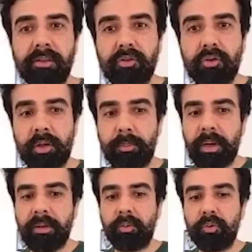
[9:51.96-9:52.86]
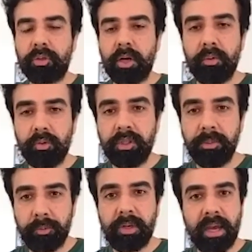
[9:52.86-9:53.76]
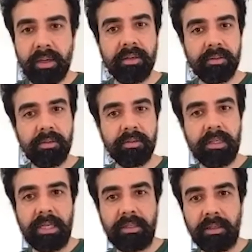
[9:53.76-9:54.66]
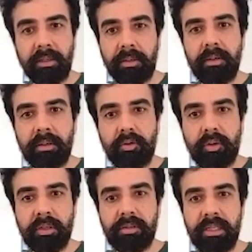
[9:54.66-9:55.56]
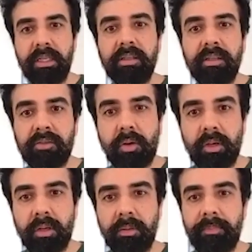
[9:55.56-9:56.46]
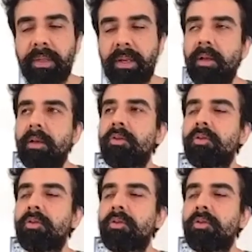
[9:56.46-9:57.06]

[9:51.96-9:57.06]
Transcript: in the story, but uski protagonist is Kirti. You know, it's Kirti's story. Yeah.